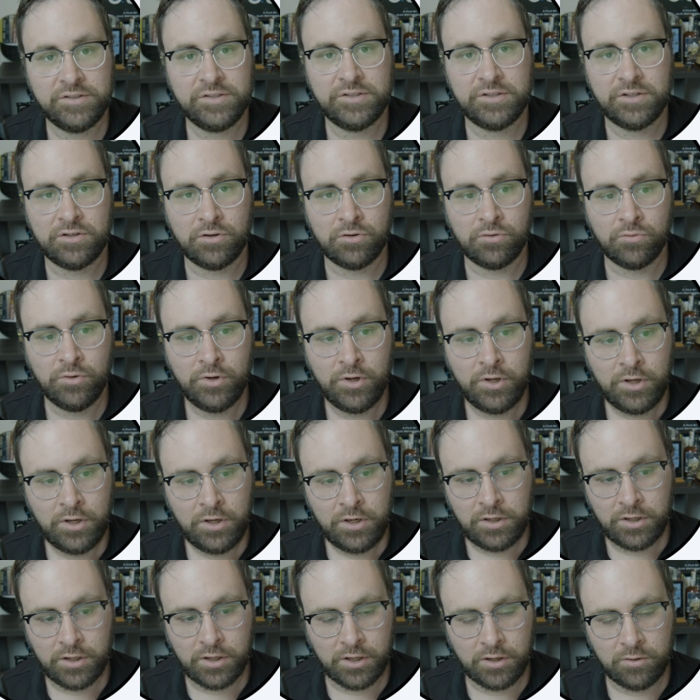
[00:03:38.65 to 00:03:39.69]
So
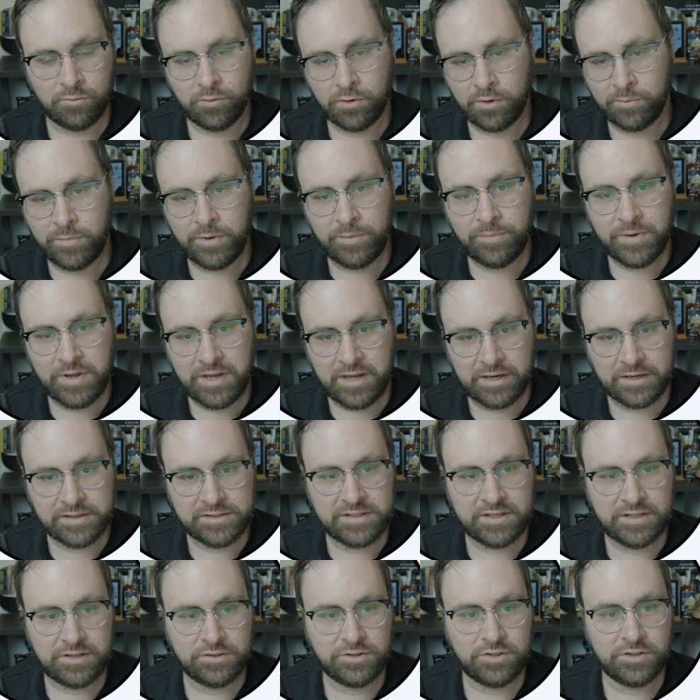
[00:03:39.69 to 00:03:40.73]
you're going to want to be paying
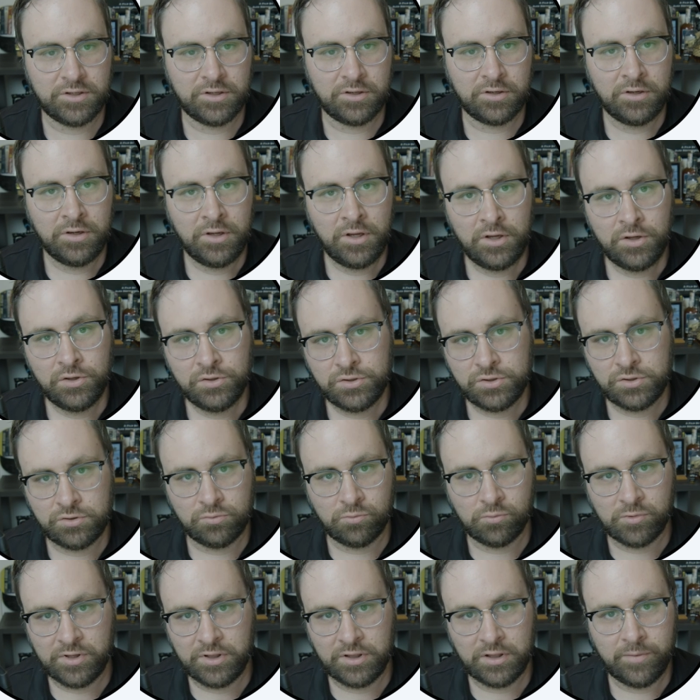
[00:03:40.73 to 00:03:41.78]
attention to
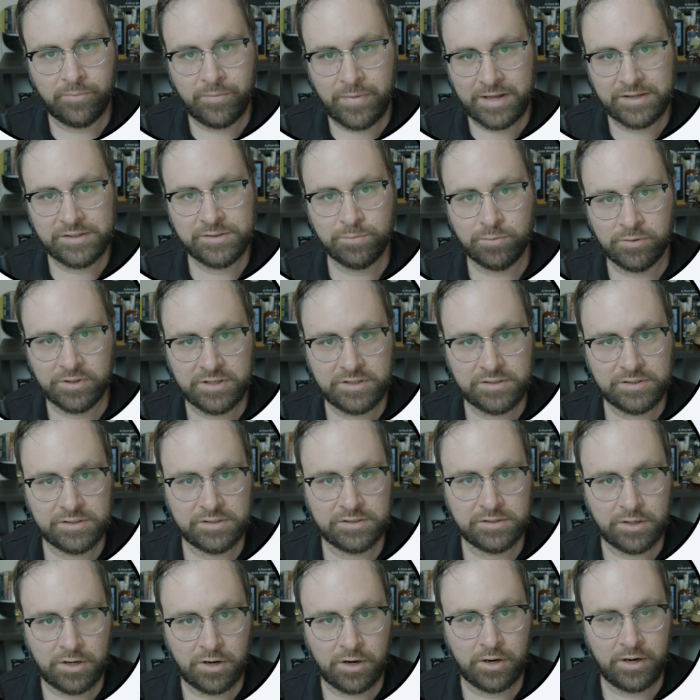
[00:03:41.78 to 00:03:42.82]
when the best
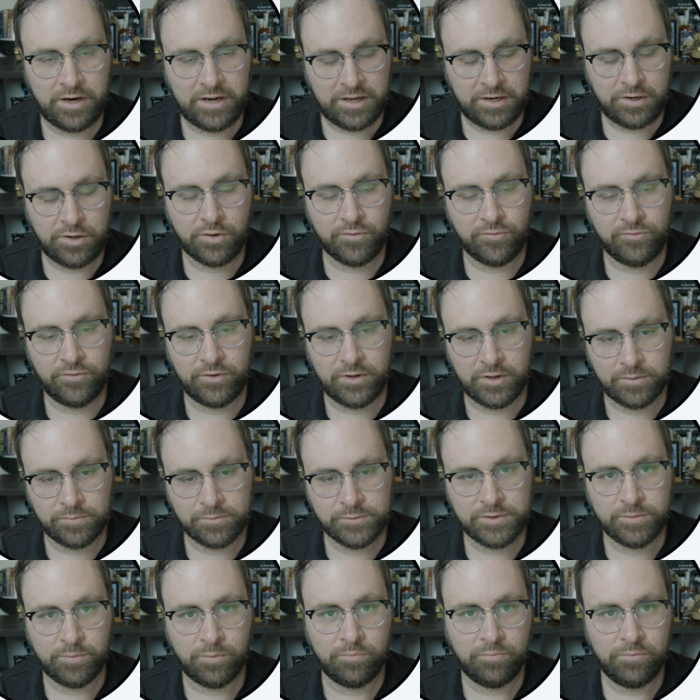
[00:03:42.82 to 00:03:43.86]
places are in your film
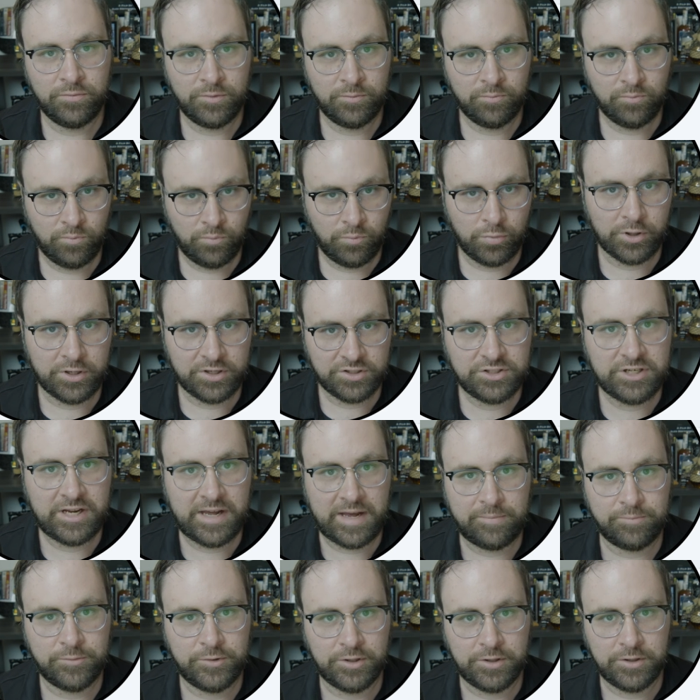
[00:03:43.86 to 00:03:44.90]
to put a
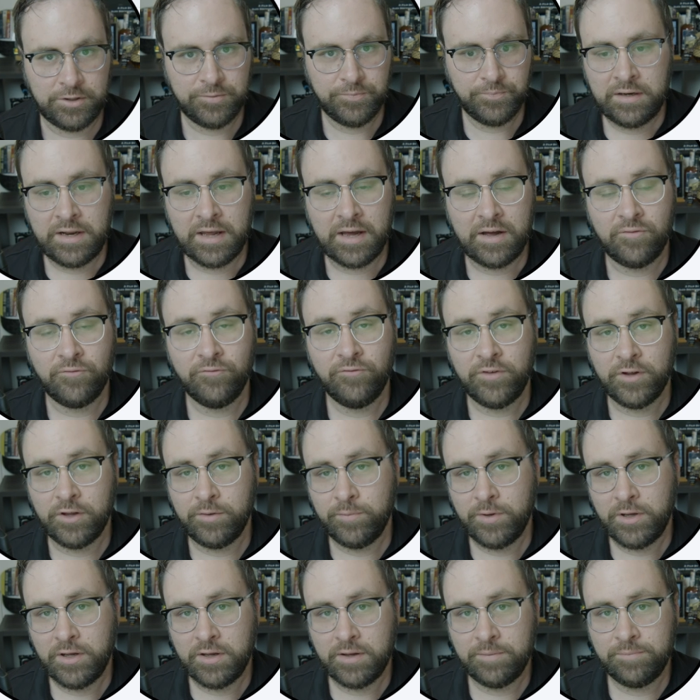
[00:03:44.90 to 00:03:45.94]
chapter. Now,
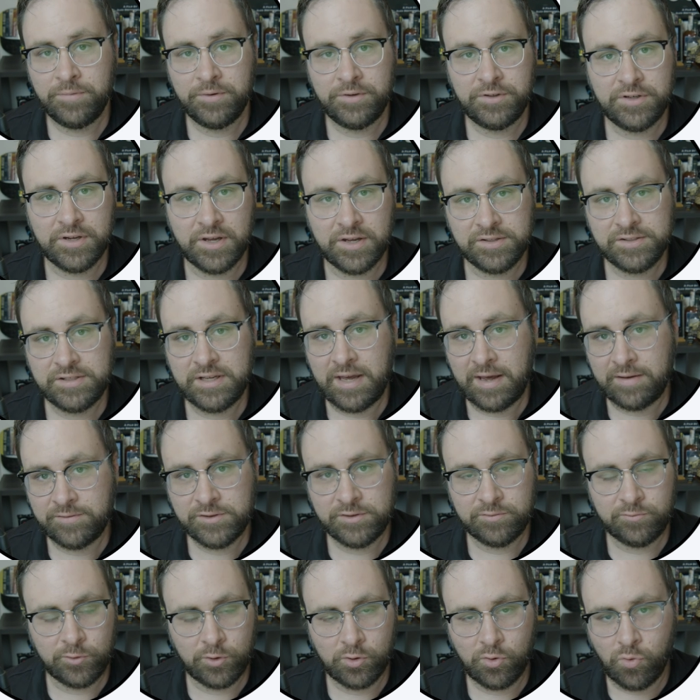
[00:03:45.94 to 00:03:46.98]
Filmhub does have
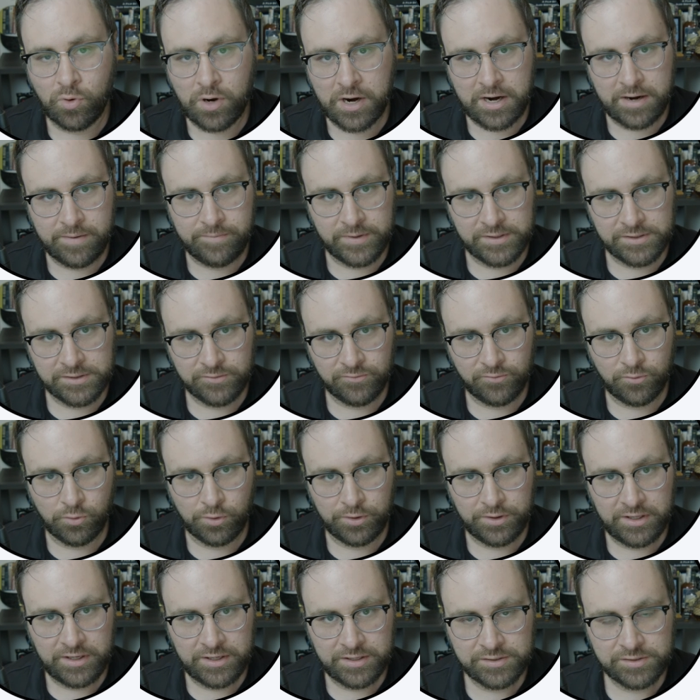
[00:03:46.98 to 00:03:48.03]
some requirements for
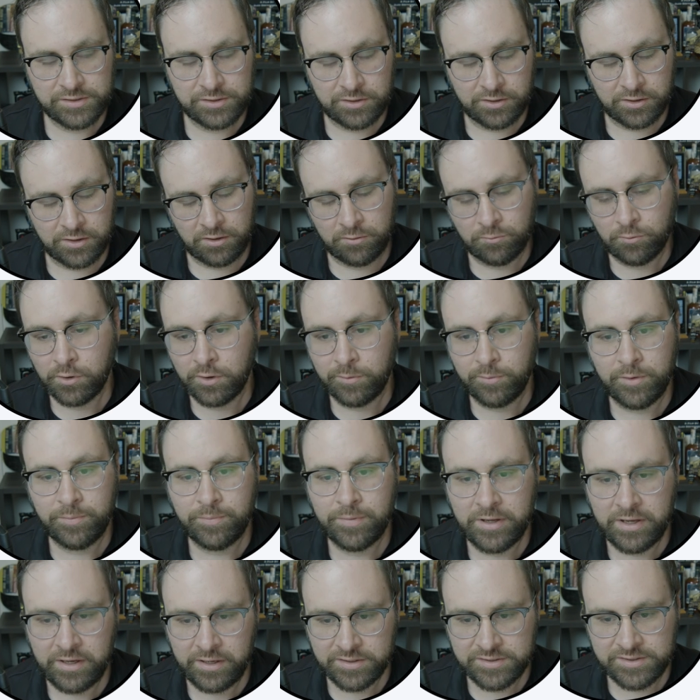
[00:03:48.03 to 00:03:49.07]
these. You're going to want to be
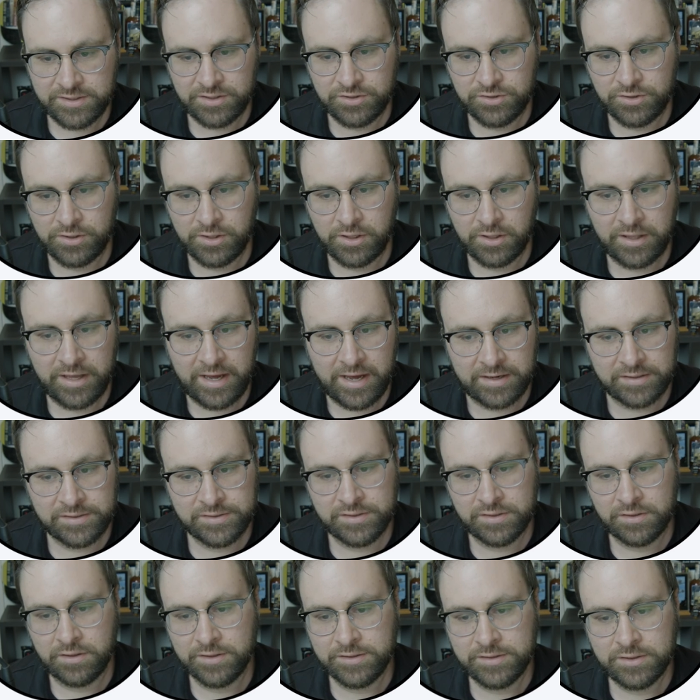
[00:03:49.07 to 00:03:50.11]
paying attention to that.
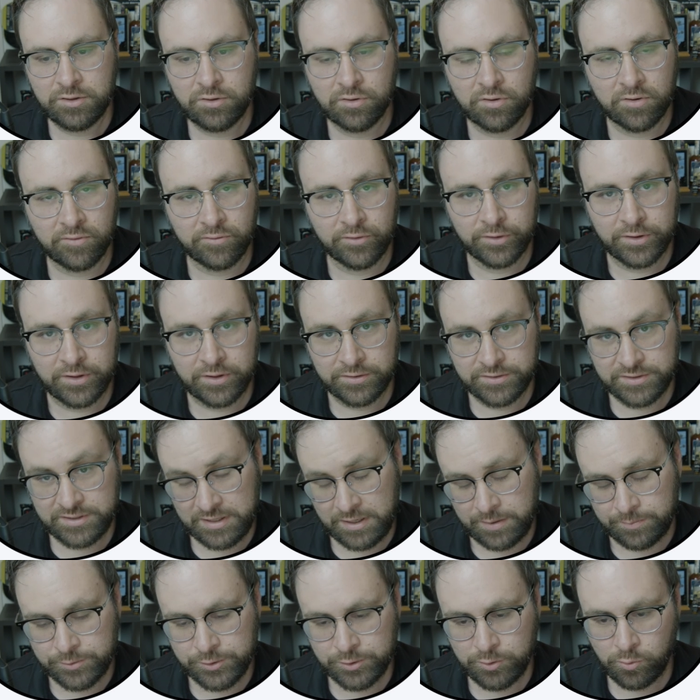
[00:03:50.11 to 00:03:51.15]
So let's go over their
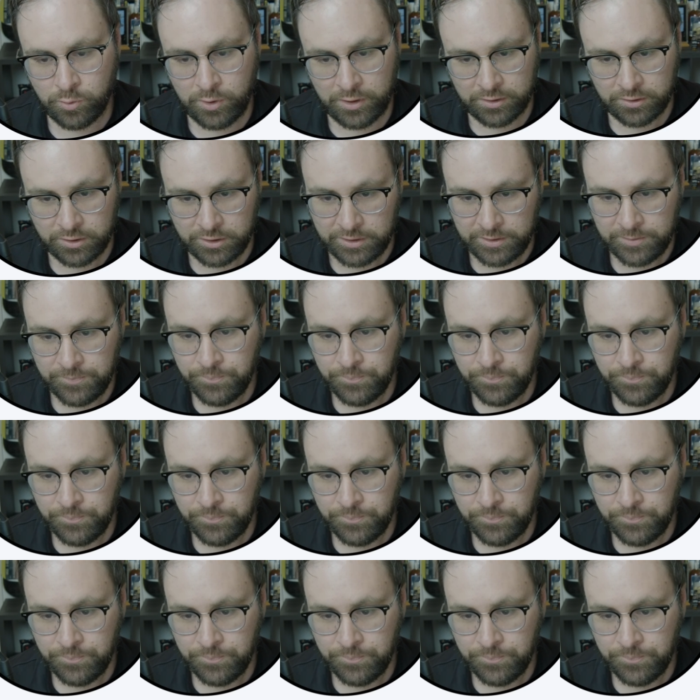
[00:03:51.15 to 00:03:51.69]
tips quickly.